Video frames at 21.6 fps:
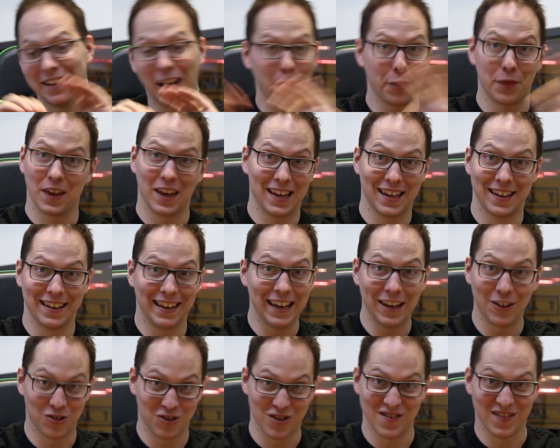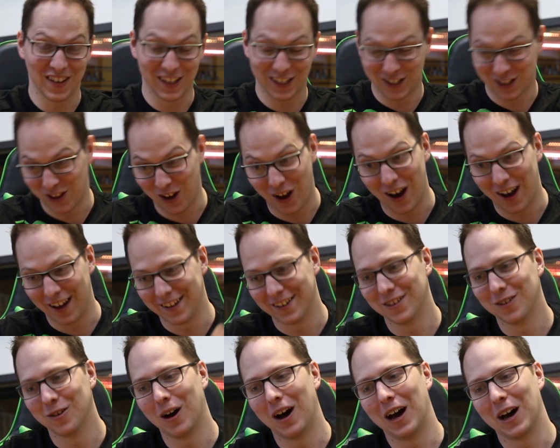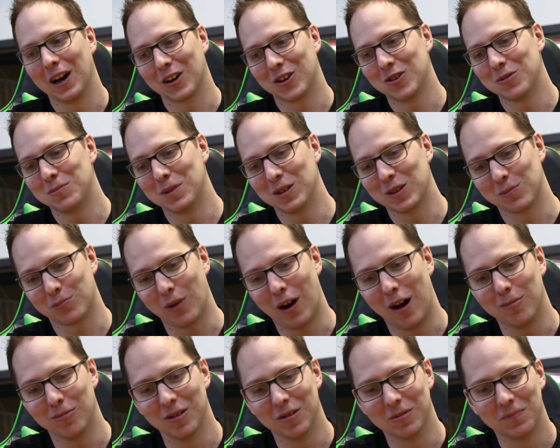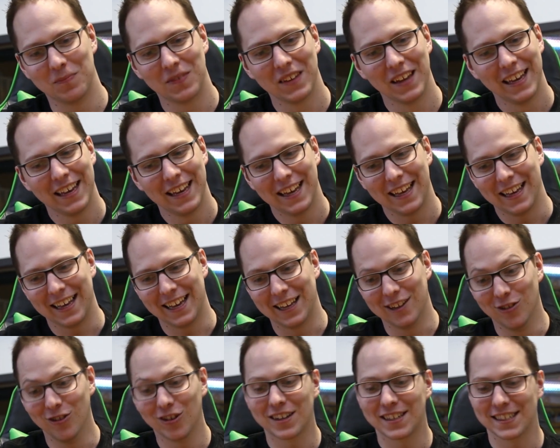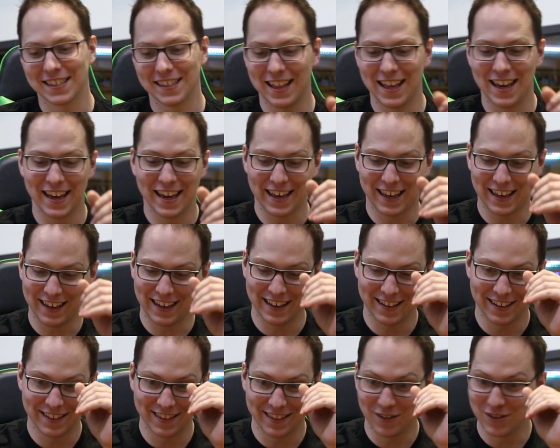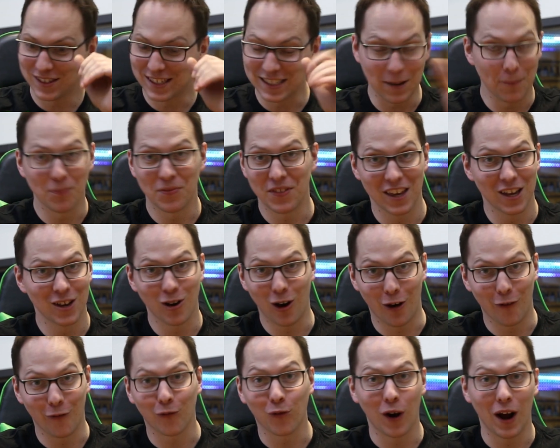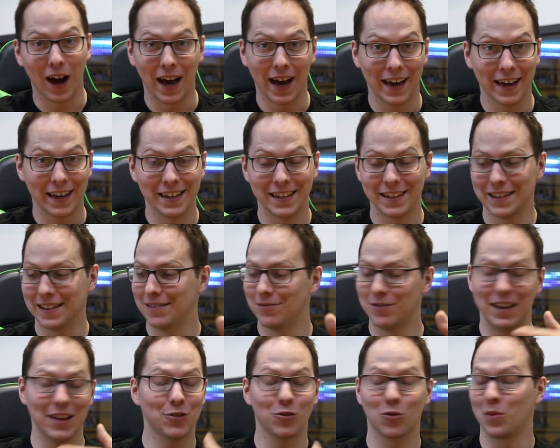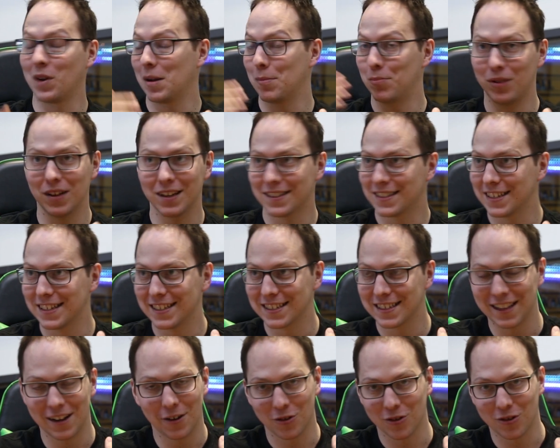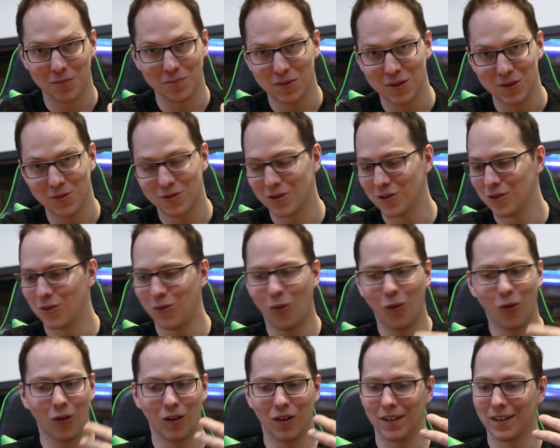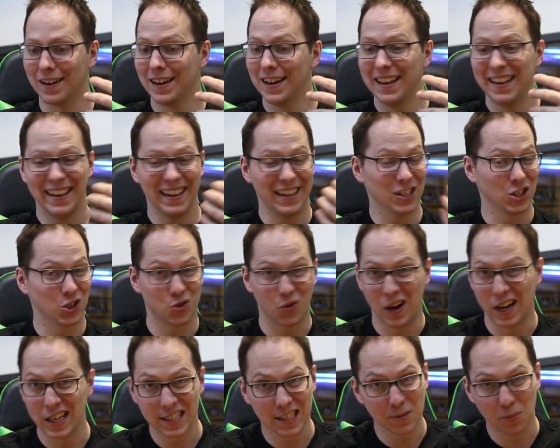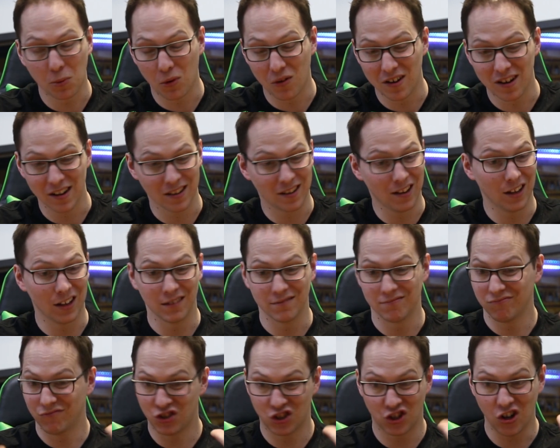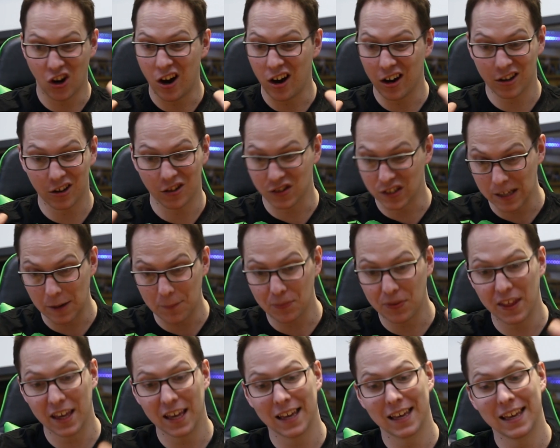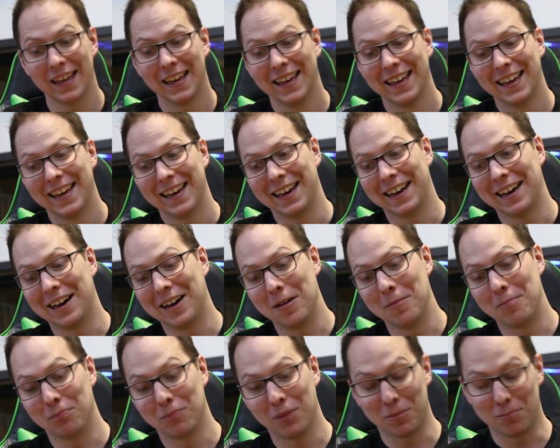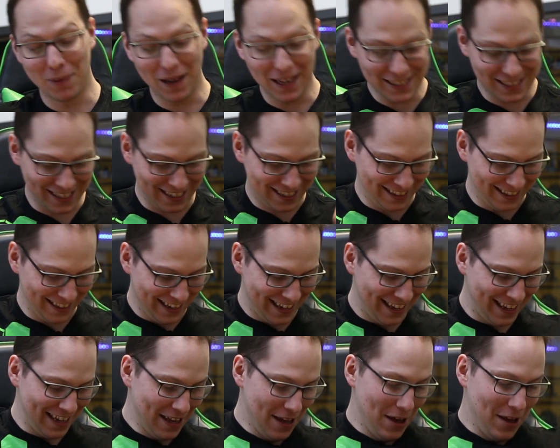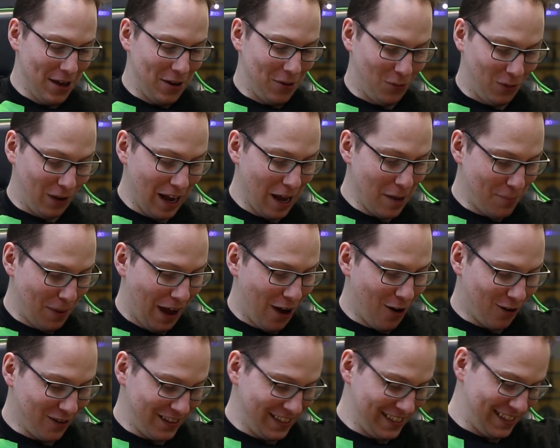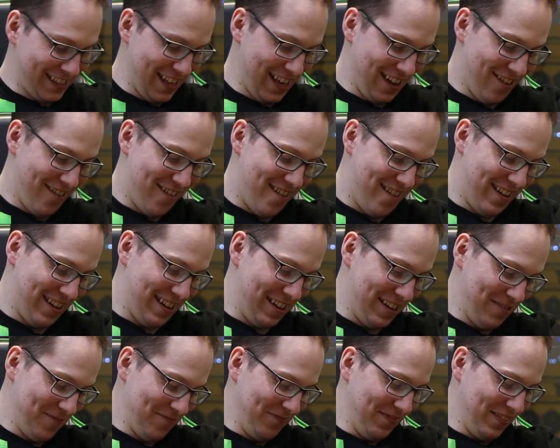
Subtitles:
nothing either of us thought could be the problem. It looks like something got fried, either when I plugged it into that other computer or in transport it got shock or something. But basically, when I power this thing on,